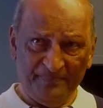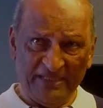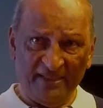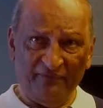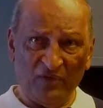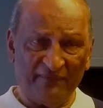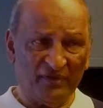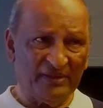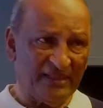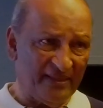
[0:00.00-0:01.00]
And if you have
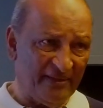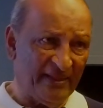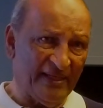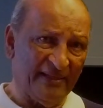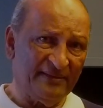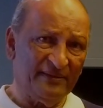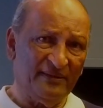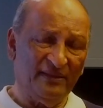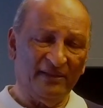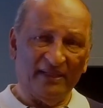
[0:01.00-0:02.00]
not done that,
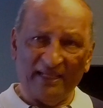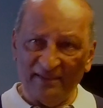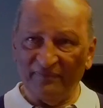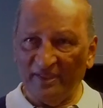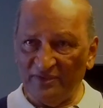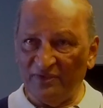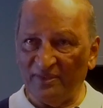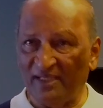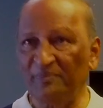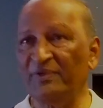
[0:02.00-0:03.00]
then I invite you and
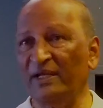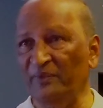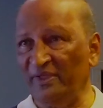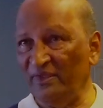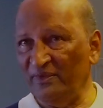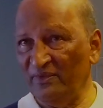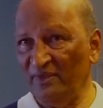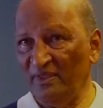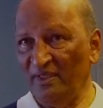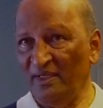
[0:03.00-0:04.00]
I'll pray with you.
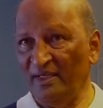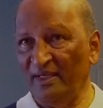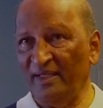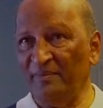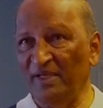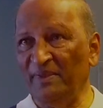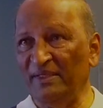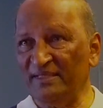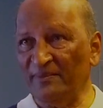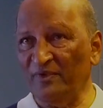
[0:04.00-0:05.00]
And maybe
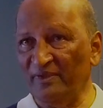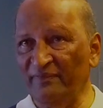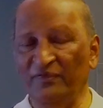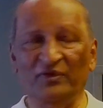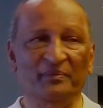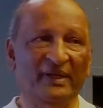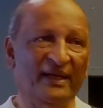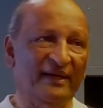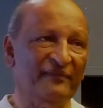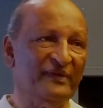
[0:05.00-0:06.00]
someone of you may
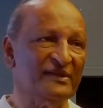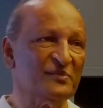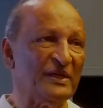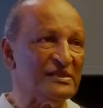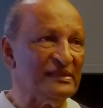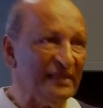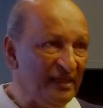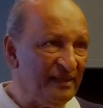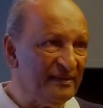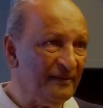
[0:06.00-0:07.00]
have a special
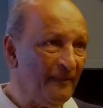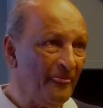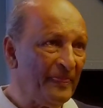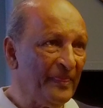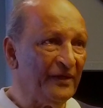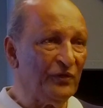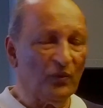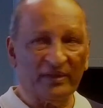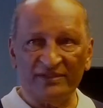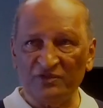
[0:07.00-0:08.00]
need that you
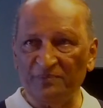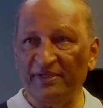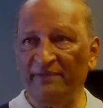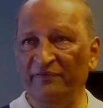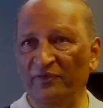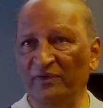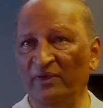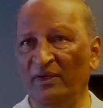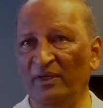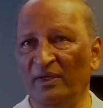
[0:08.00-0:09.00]
want us to pray for.
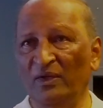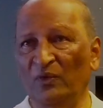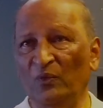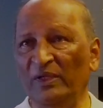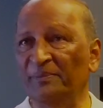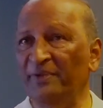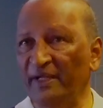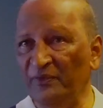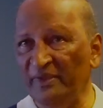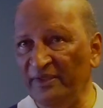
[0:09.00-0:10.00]
We'll pray
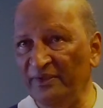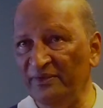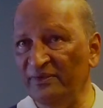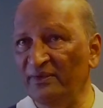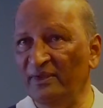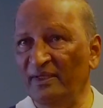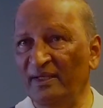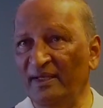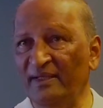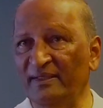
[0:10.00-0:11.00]
with you
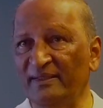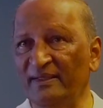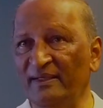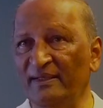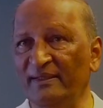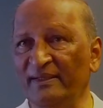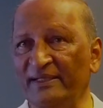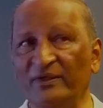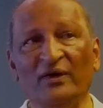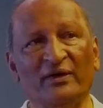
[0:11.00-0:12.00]
and
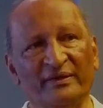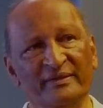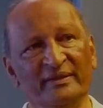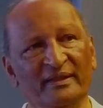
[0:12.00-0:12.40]
let God